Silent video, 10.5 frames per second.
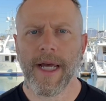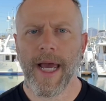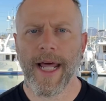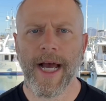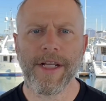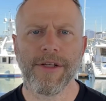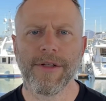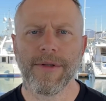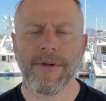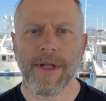And I
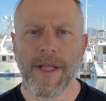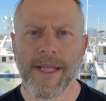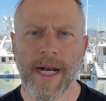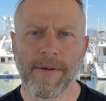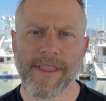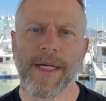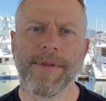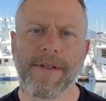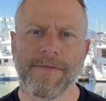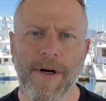knew that I was
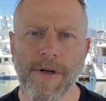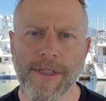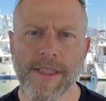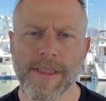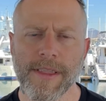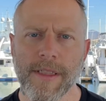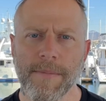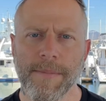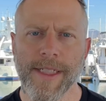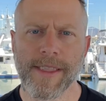able to focus
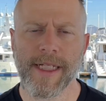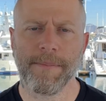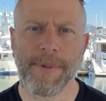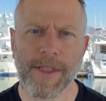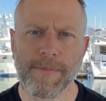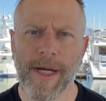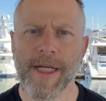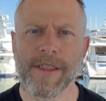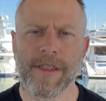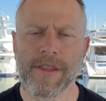because I built my
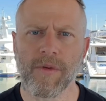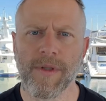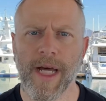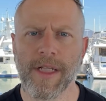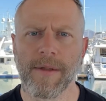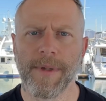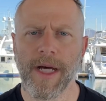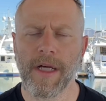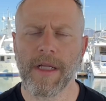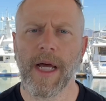endurance without the
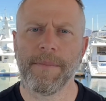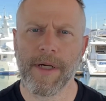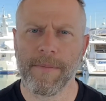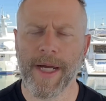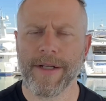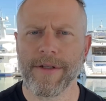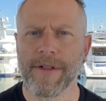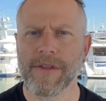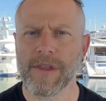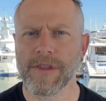bell, I built my
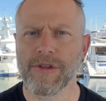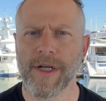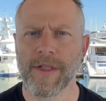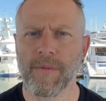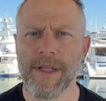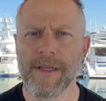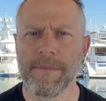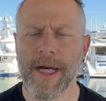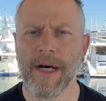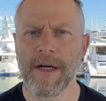endurance and strength with the
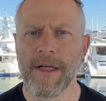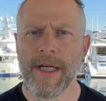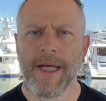bell,